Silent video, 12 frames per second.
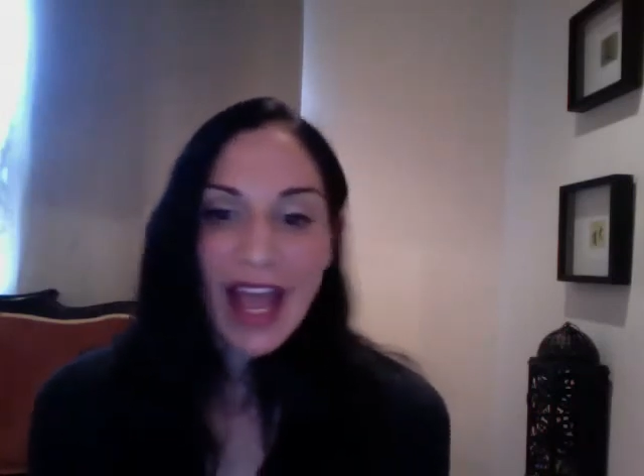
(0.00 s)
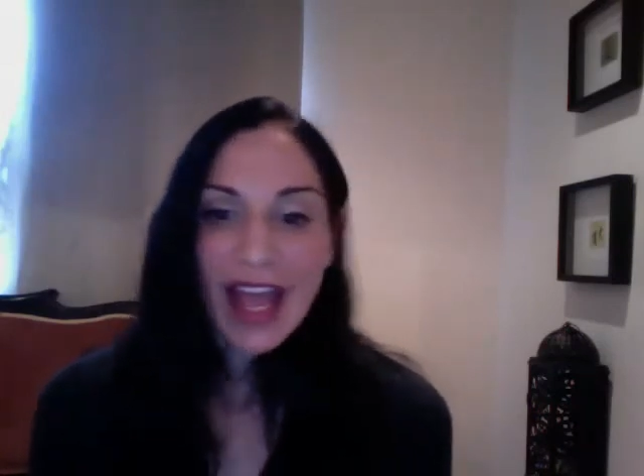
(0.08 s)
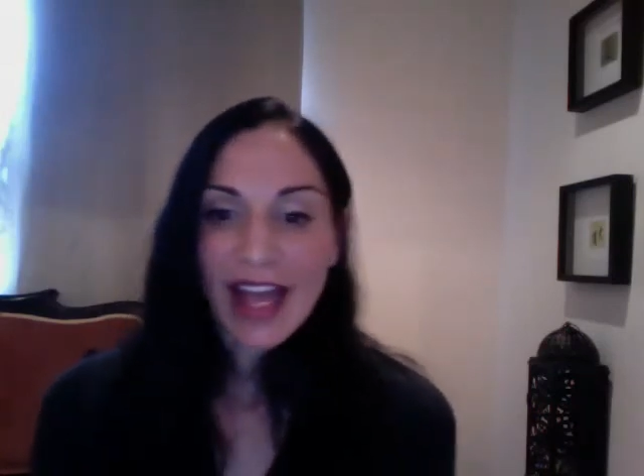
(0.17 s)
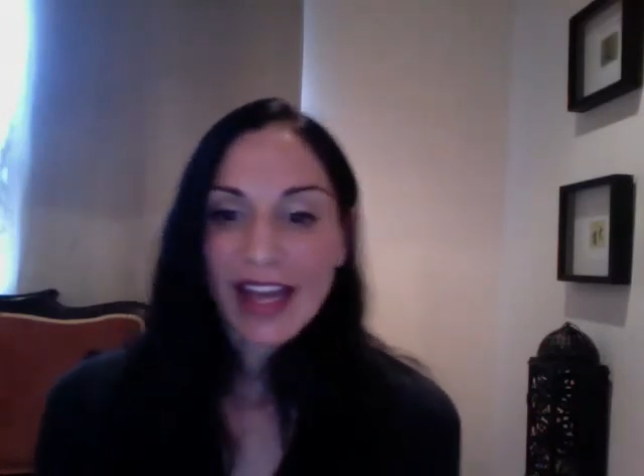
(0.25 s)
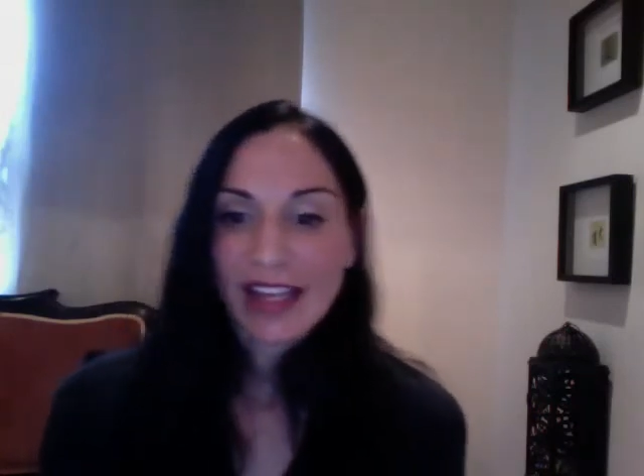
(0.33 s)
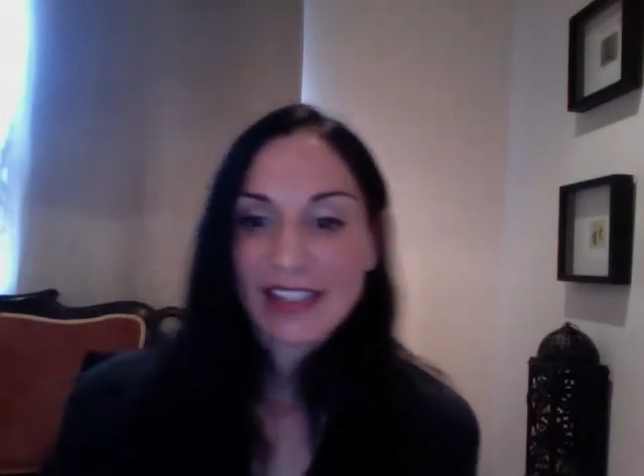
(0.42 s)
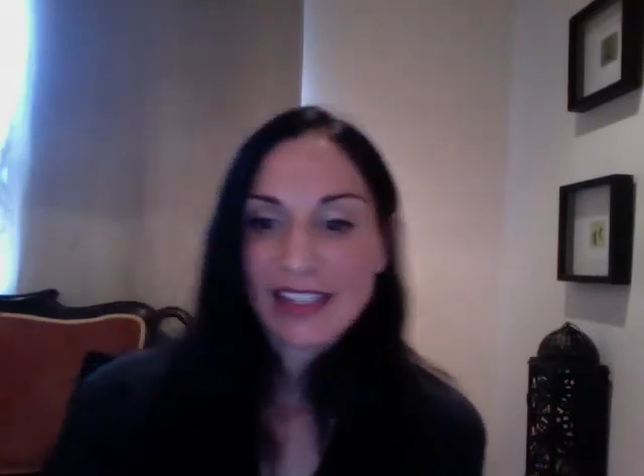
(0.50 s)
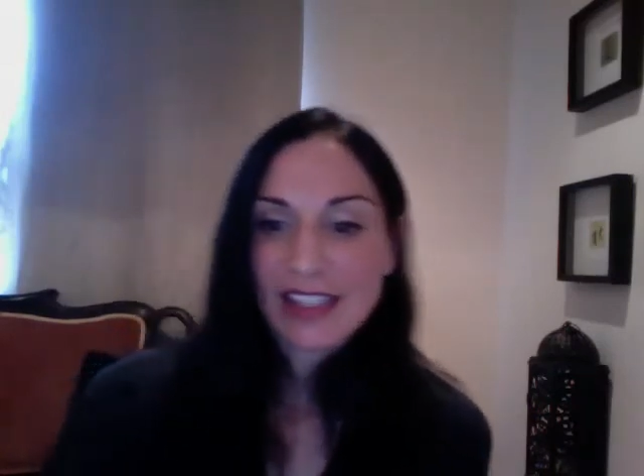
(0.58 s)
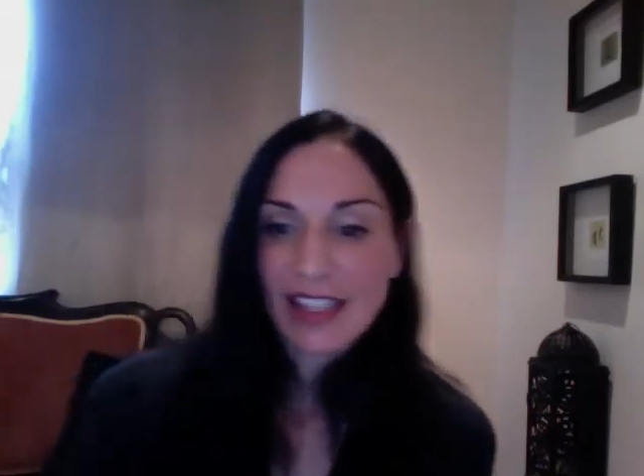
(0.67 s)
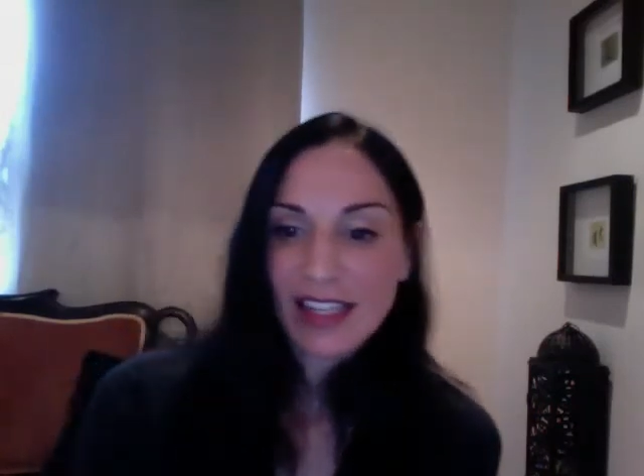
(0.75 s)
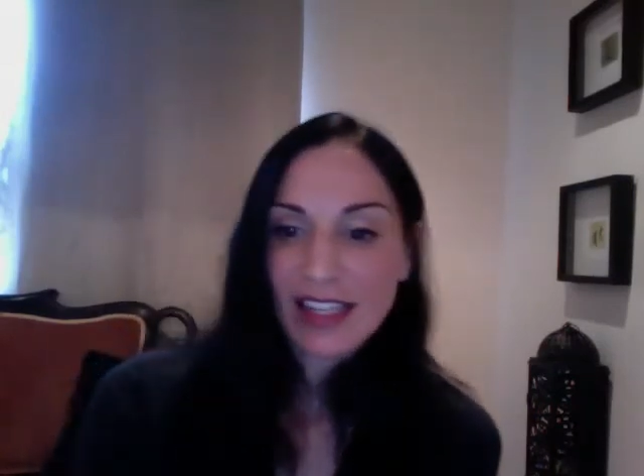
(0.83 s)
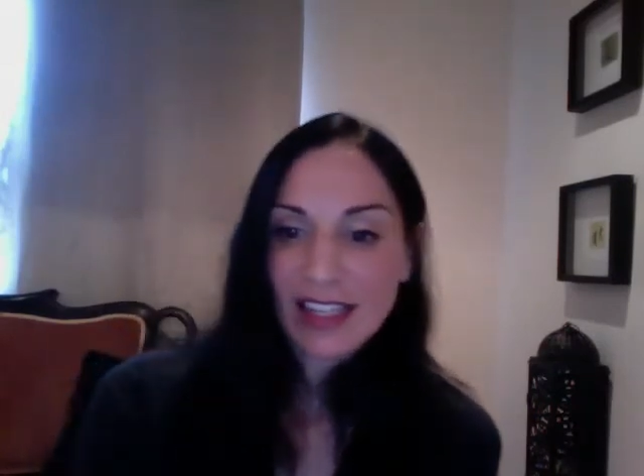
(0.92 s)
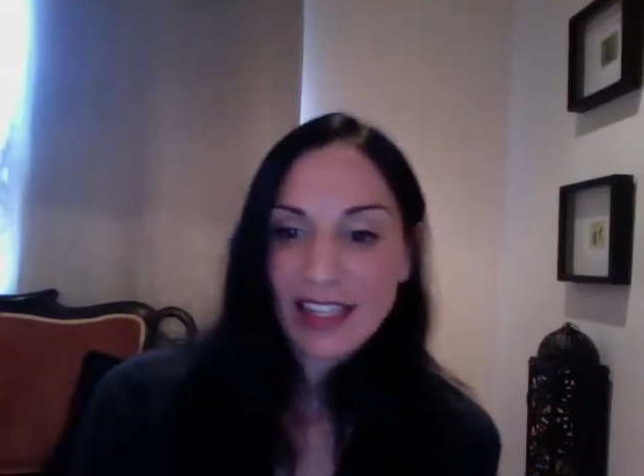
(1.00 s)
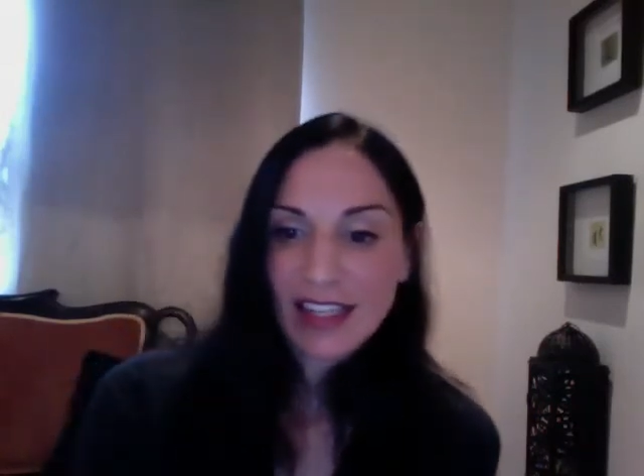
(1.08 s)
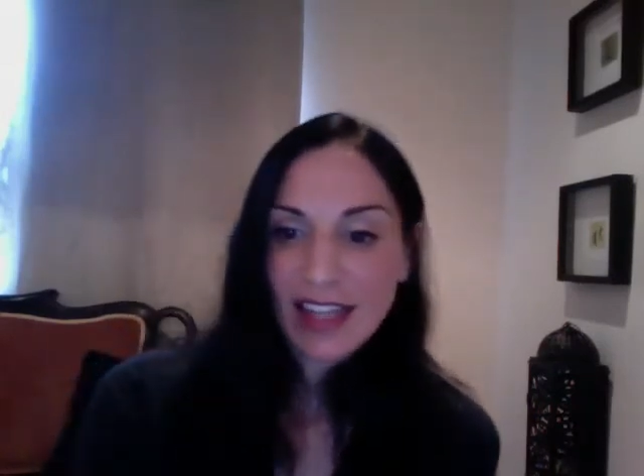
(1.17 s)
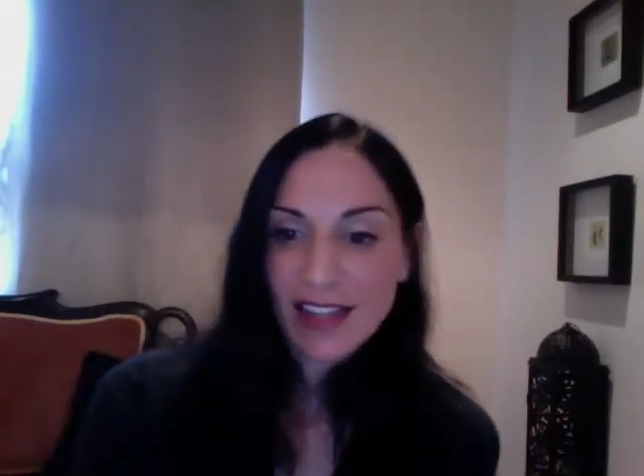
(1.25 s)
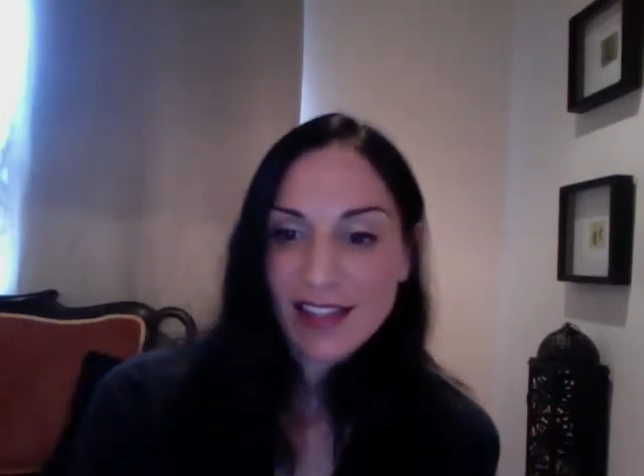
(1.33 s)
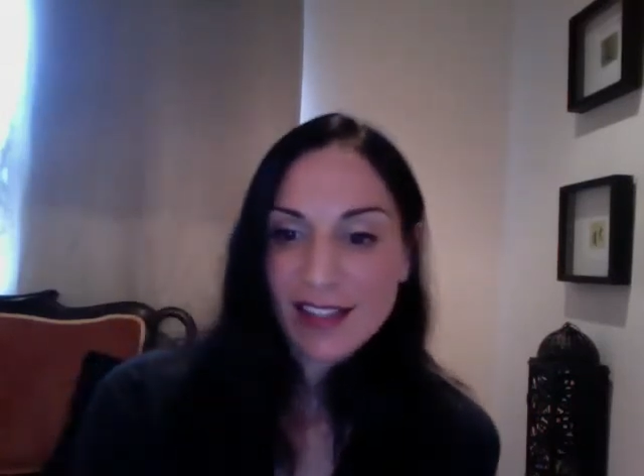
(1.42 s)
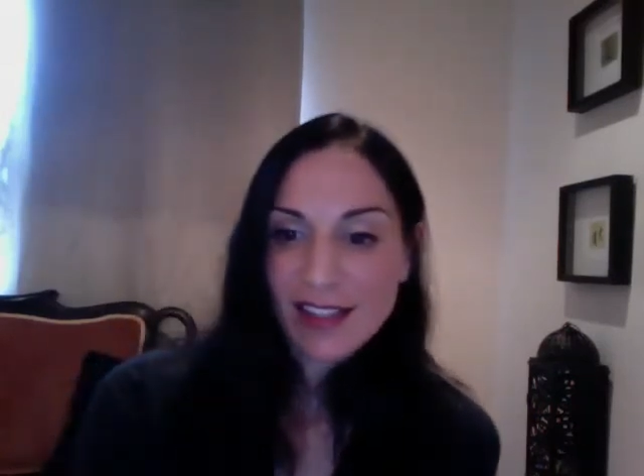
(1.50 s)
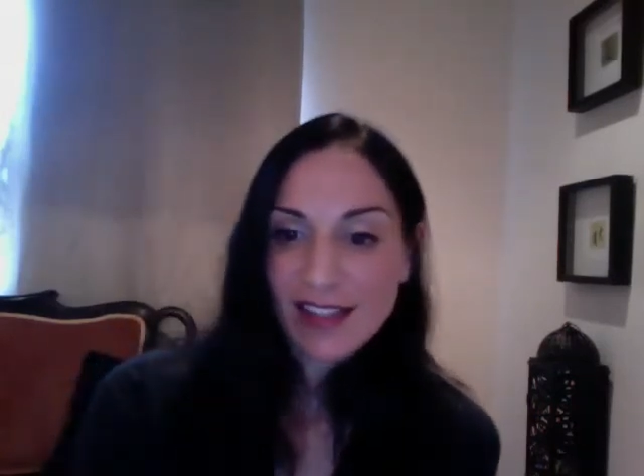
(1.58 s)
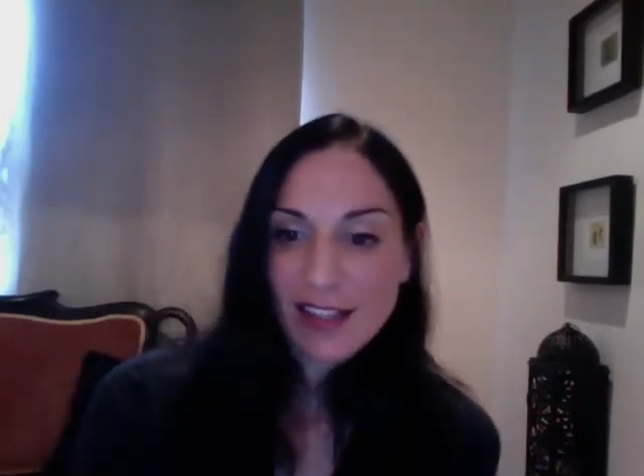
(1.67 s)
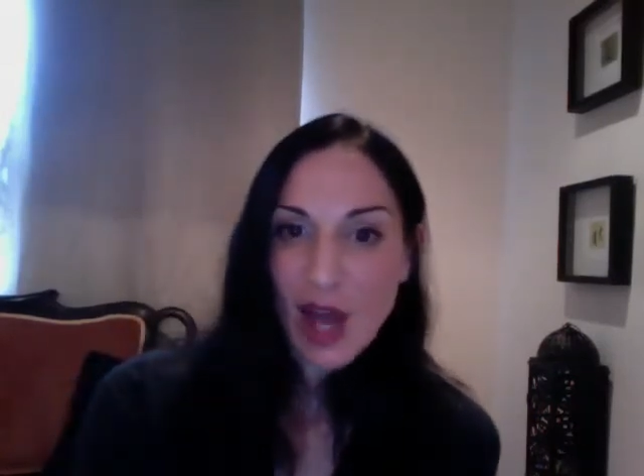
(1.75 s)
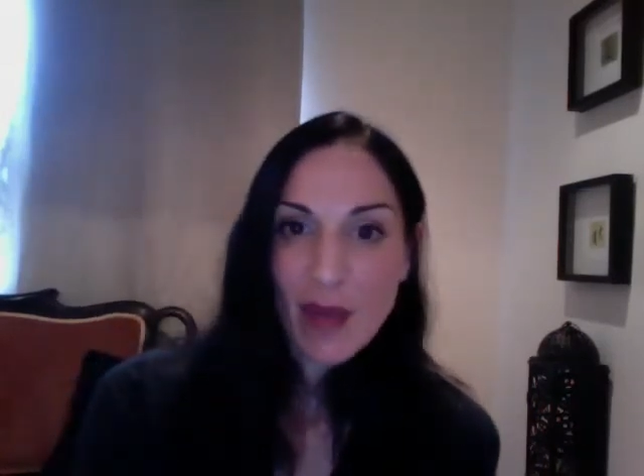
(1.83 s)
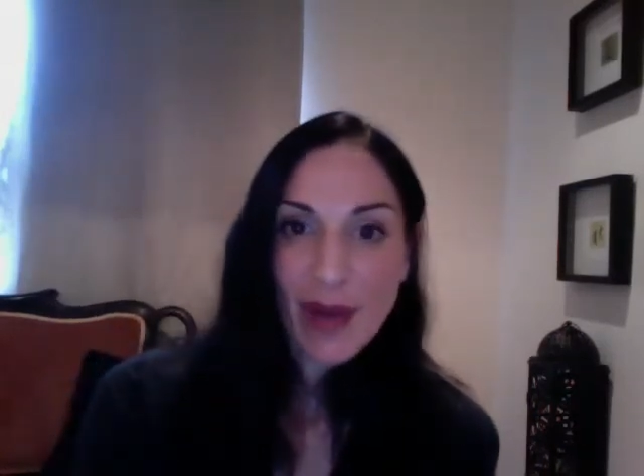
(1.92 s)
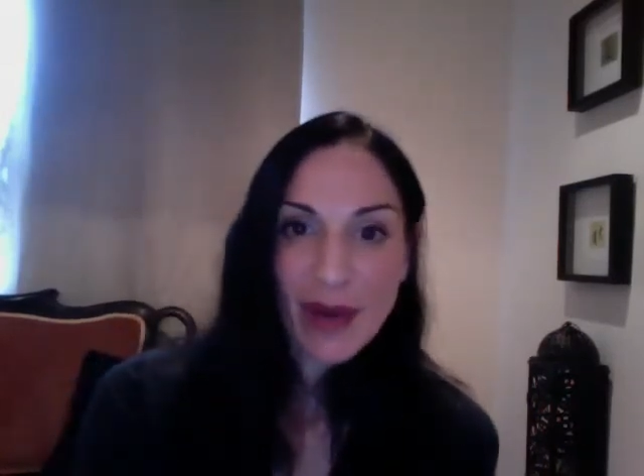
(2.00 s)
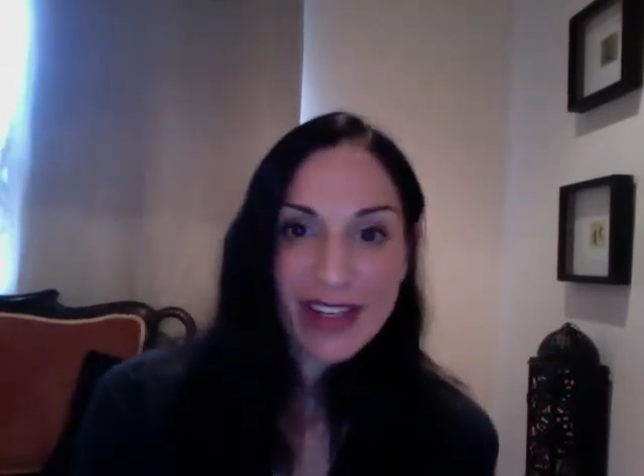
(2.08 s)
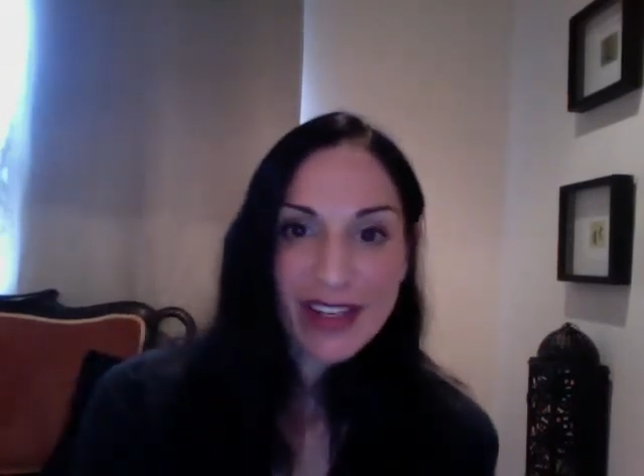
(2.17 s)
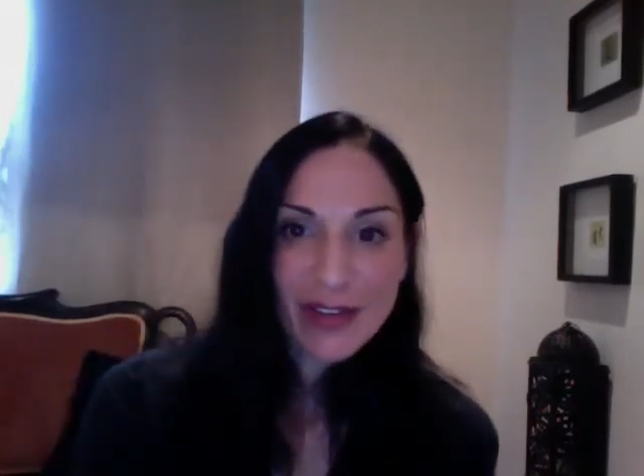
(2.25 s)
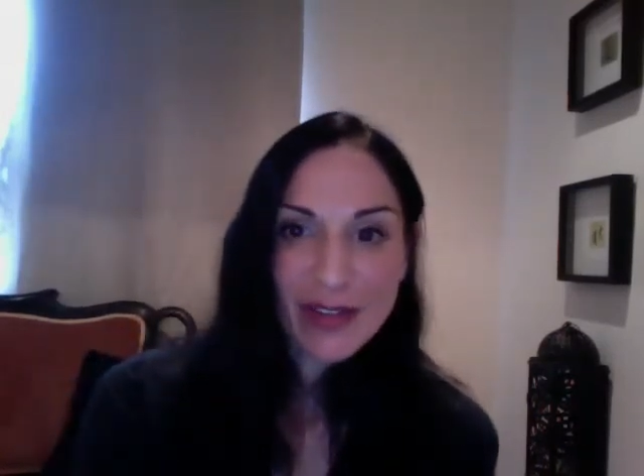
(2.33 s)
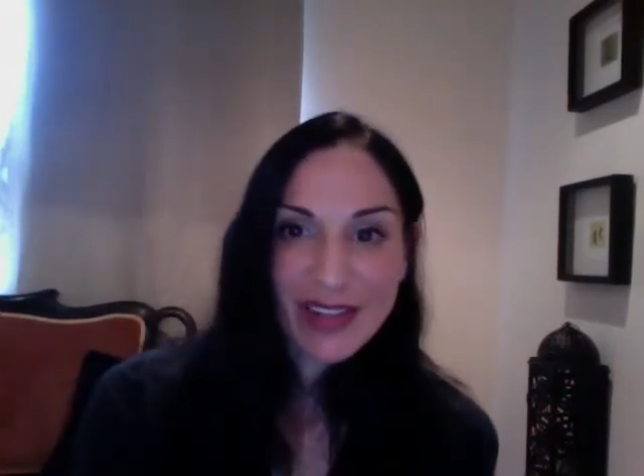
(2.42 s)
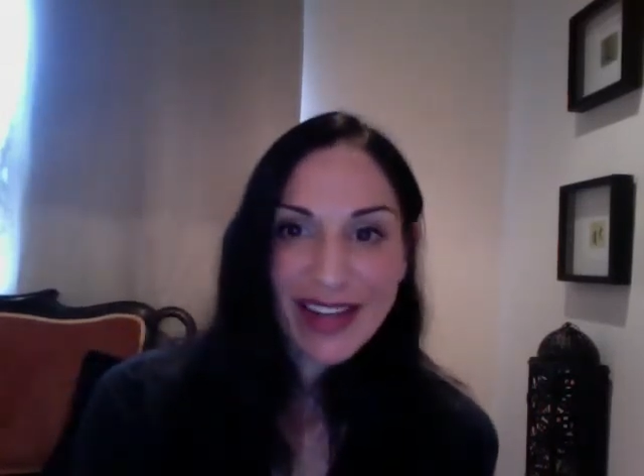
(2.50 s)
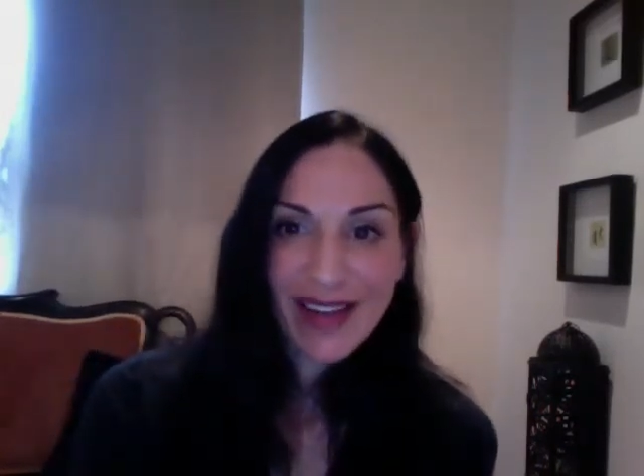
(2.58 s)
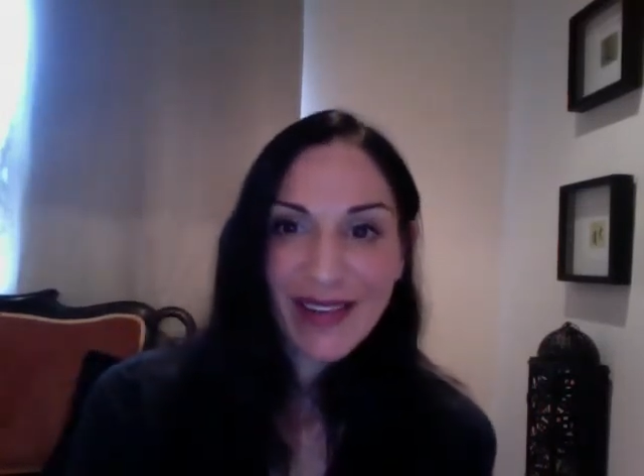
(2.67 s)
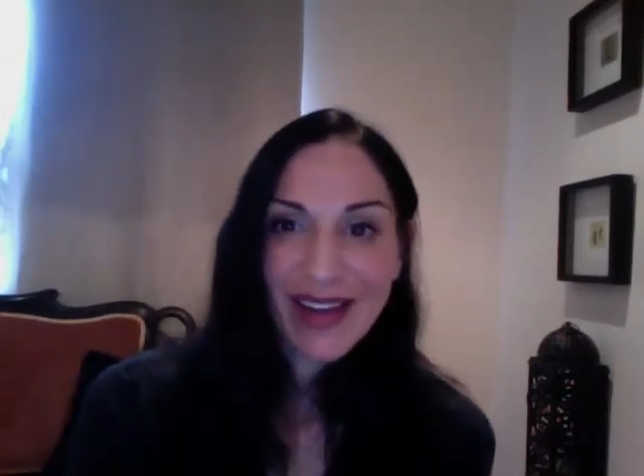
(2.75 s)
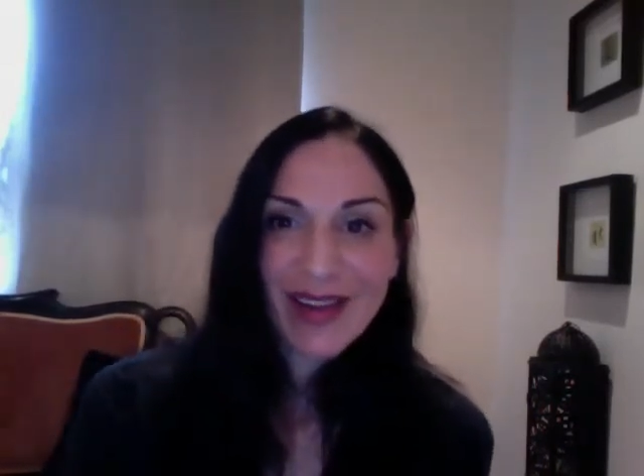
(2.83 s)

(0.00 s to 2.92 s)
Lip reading: And that's about it for now.